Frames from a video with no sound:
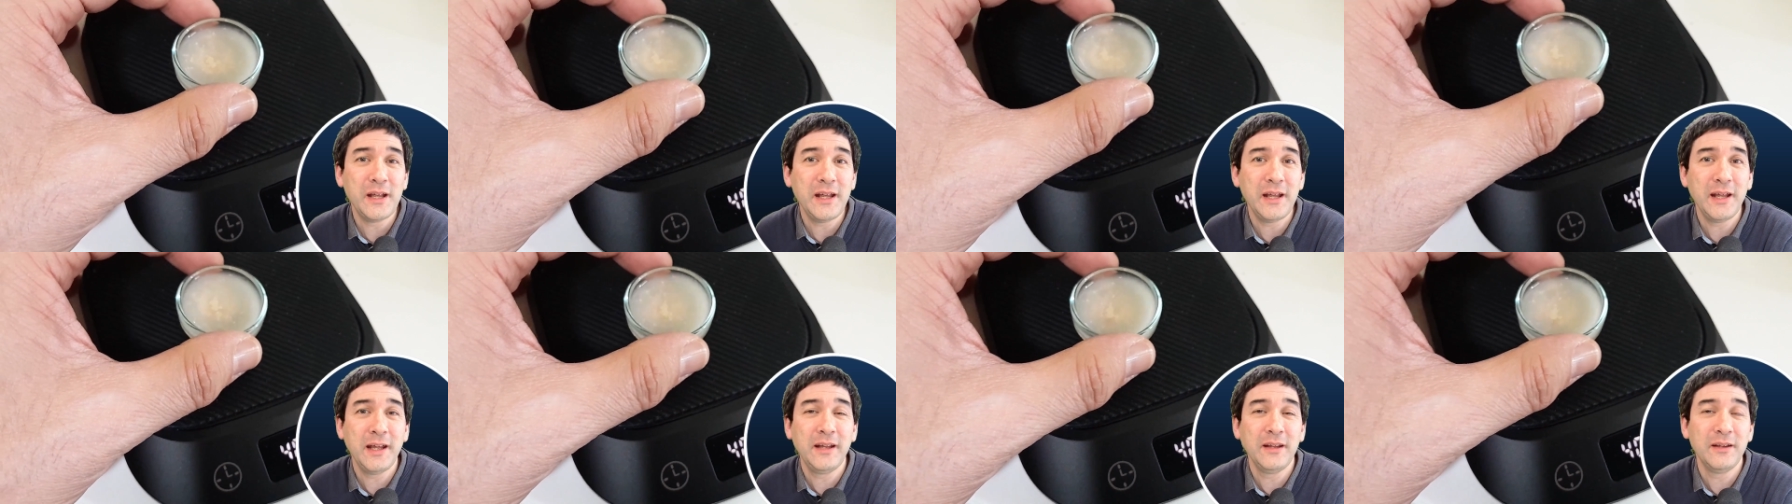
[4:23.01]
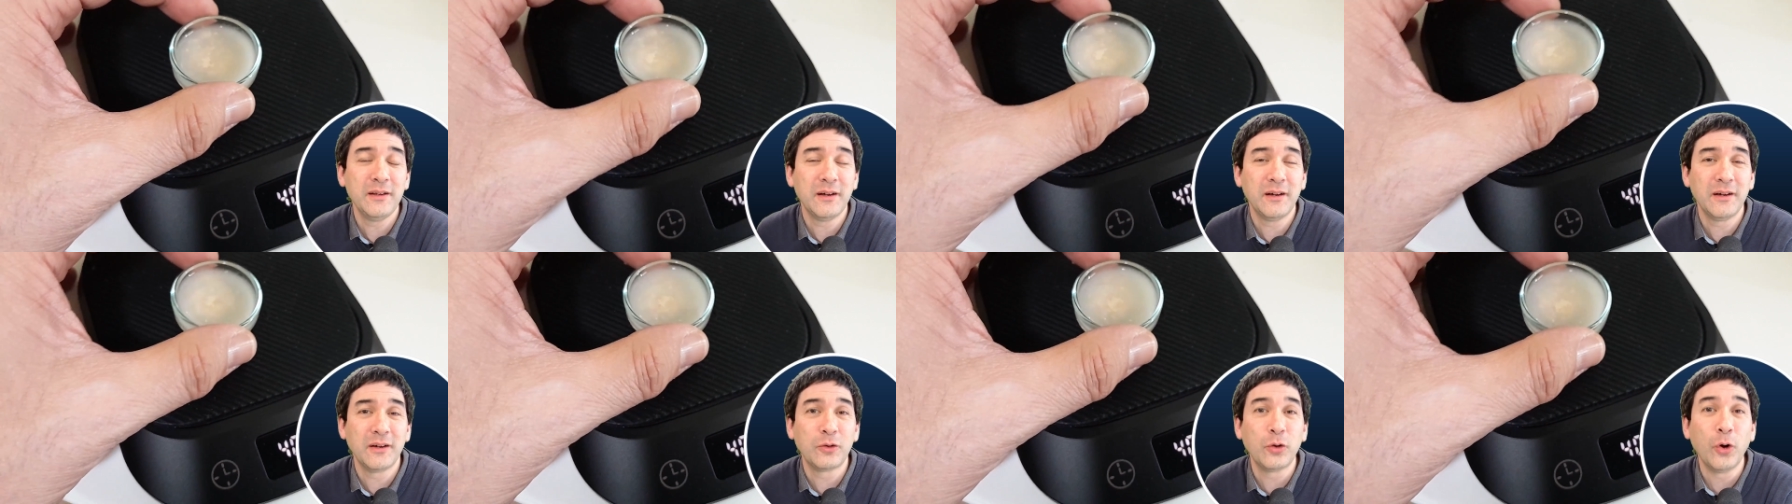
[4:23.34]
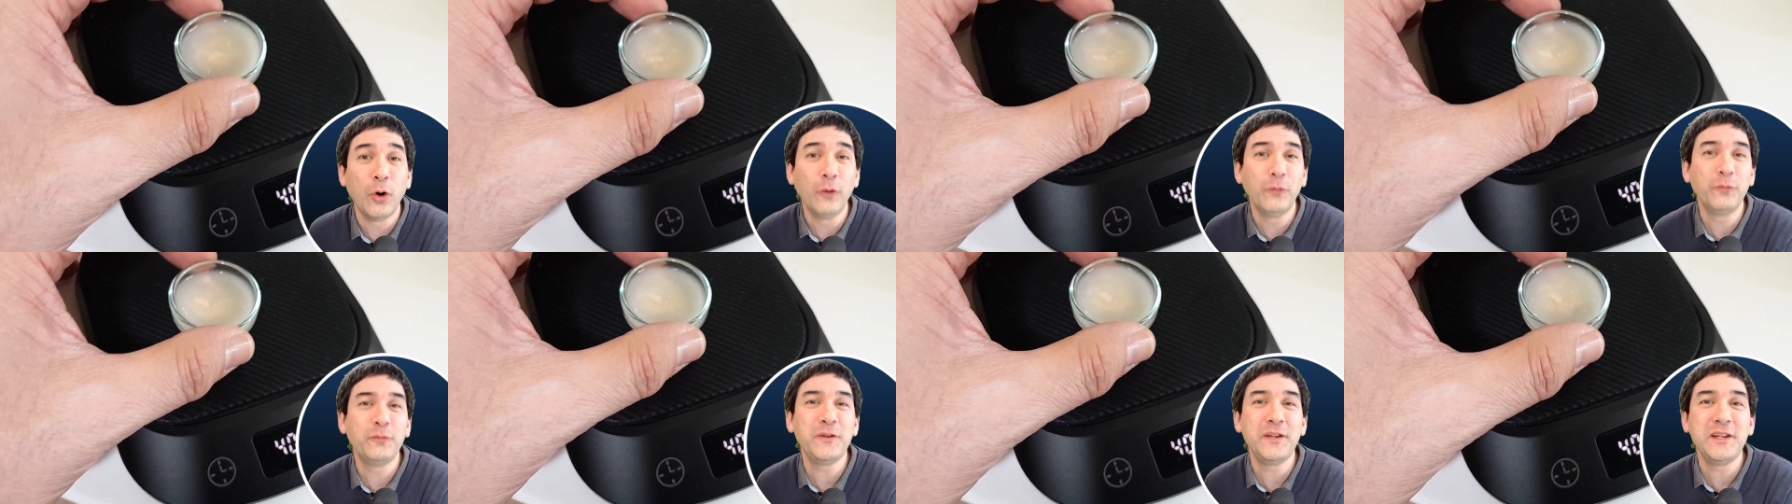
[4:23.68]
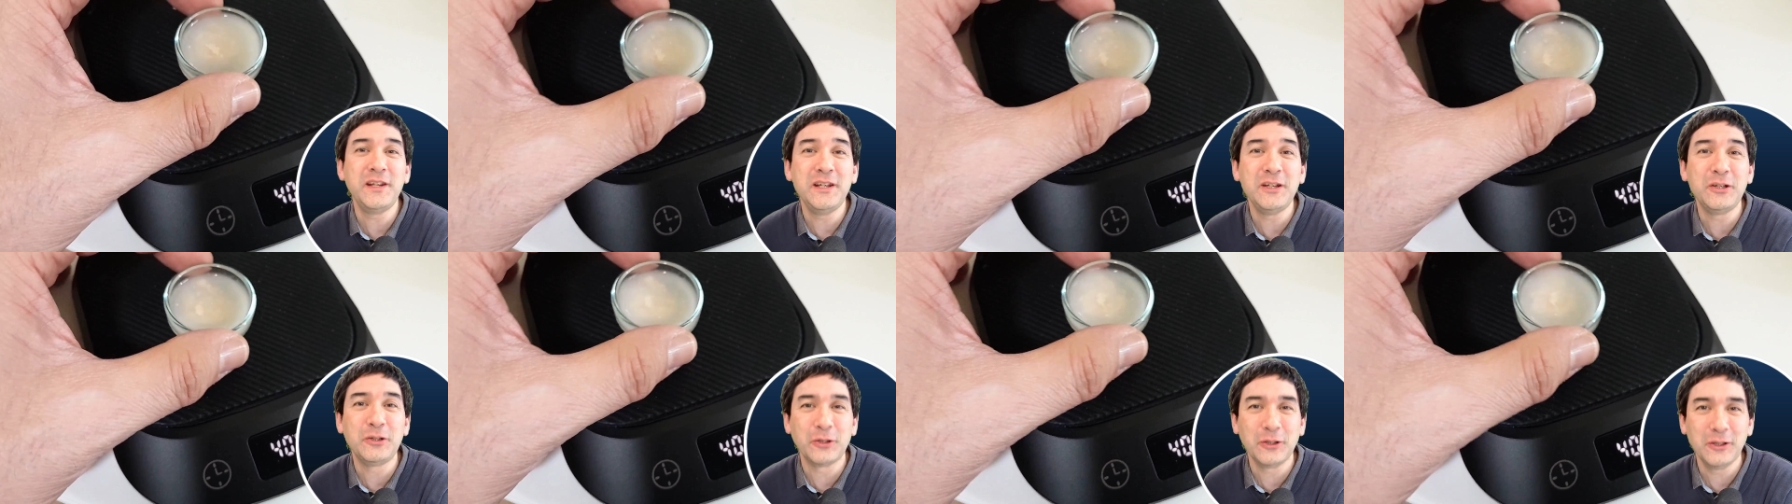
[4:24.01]
a uh, coffee
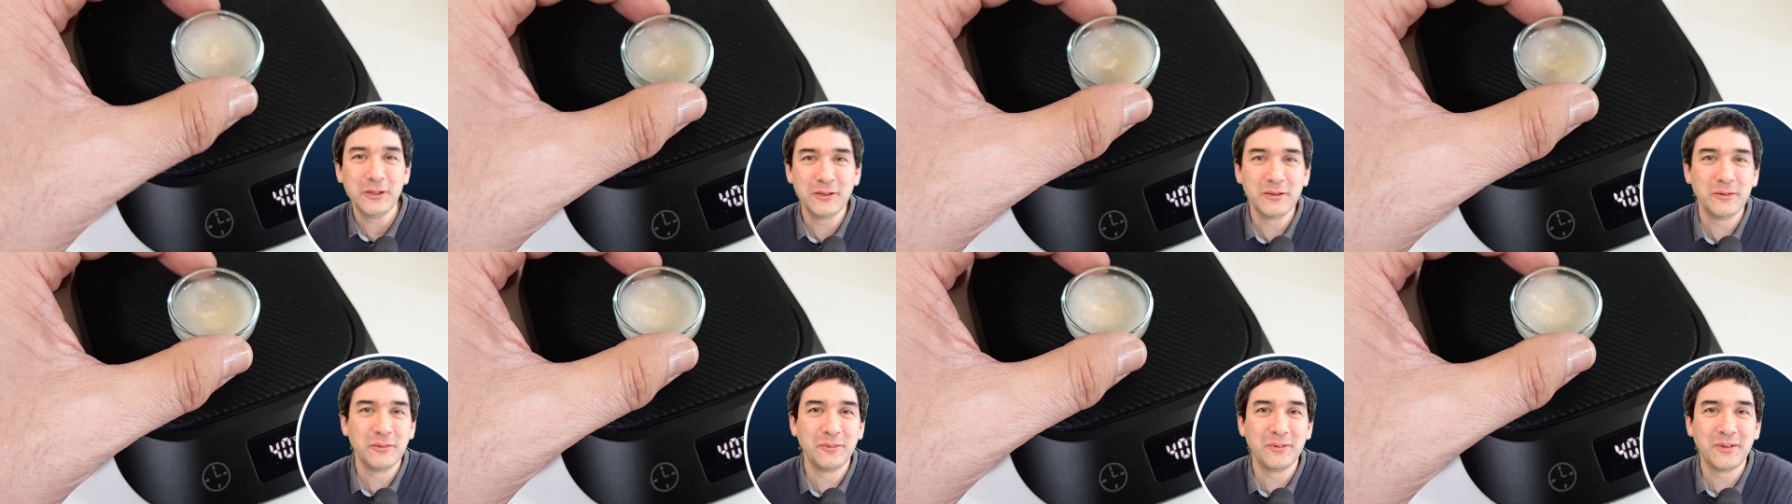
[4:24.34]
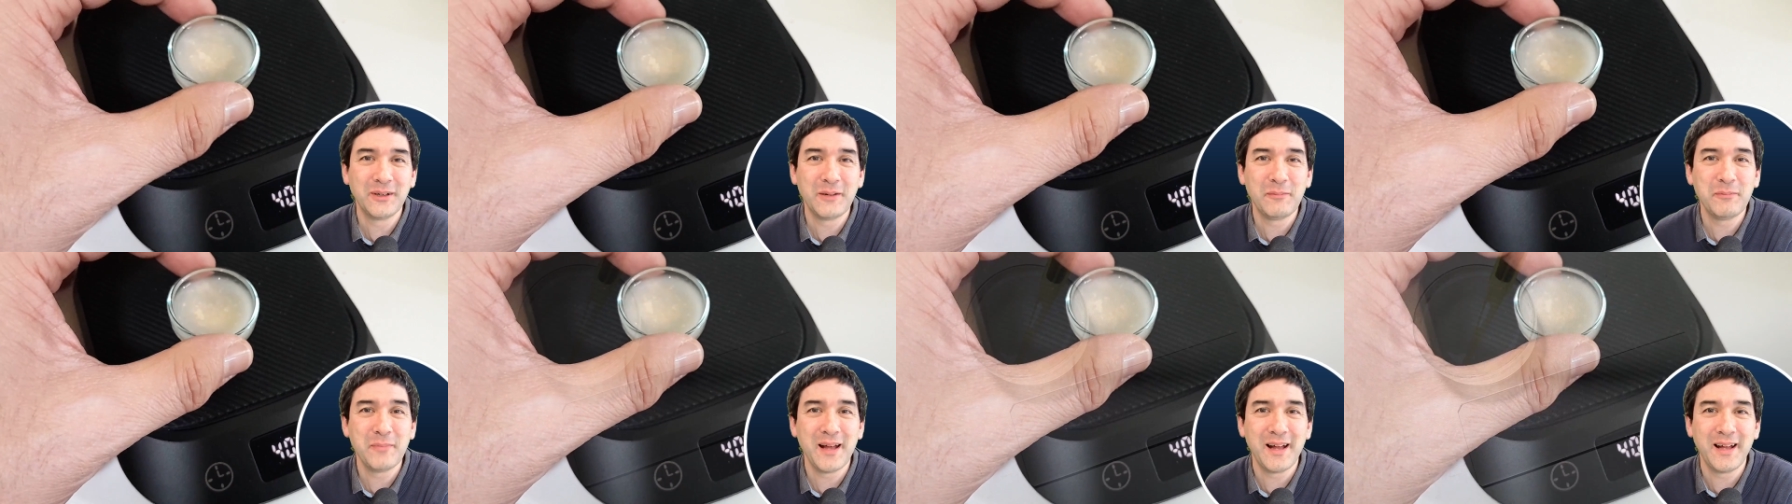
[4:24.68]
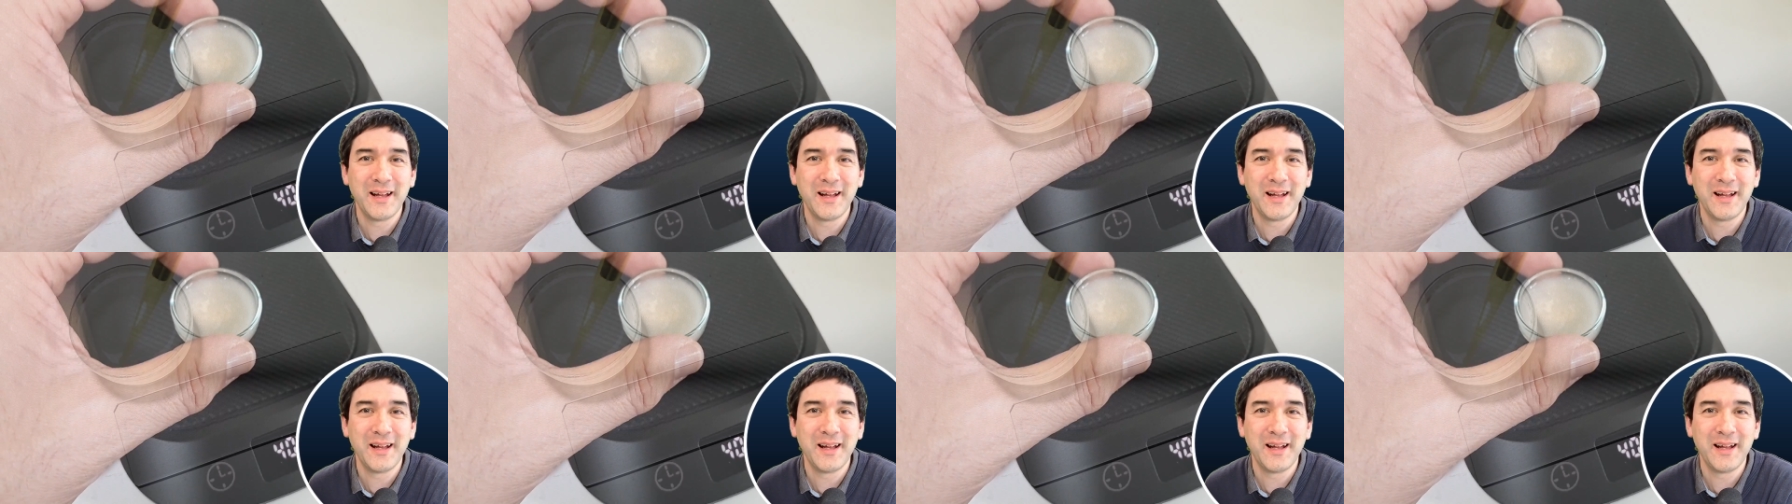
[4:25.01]
heater um,